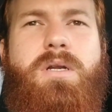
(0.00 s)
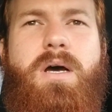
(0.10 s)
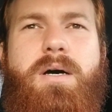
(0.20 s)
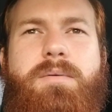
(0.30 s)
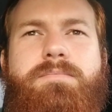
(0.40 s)

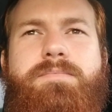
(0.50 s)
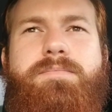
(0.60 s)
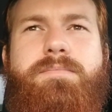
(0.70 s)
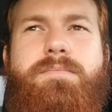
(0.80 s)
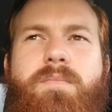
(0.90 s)

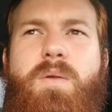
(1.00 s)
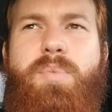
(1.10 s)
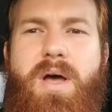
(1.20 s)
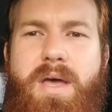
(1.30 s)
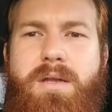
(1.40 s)
Um,
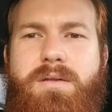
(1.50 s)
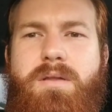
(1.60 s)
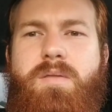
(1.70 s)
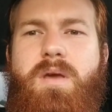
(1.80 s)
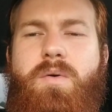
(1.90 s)
but
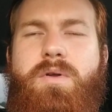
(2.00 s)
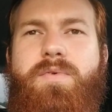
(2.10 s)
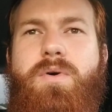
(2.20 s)
the thing I want to